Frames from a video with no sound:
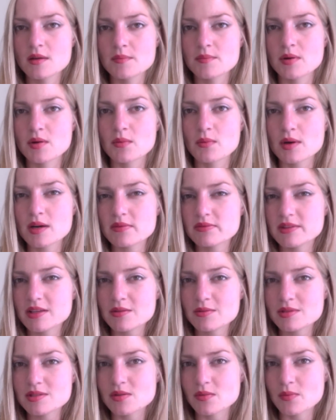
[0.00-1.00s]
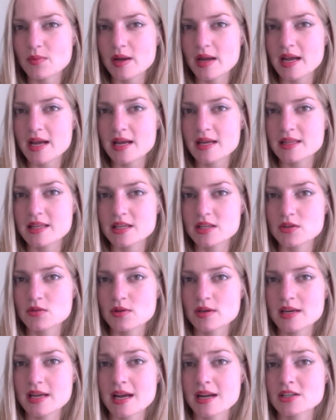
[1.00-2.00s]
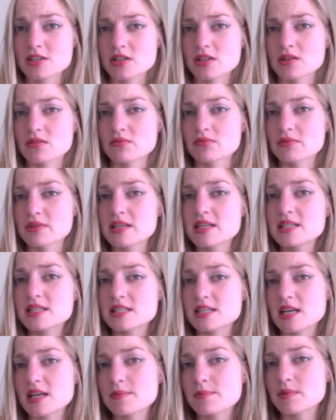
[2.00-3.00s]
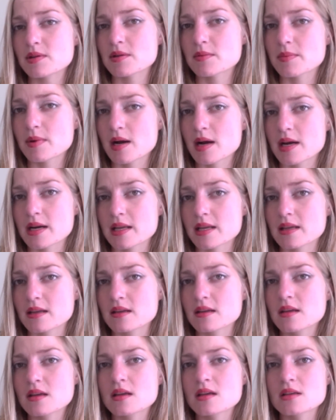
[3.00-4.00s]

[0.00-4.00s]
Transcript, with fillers: But what if there was a way that you could actually reshape your body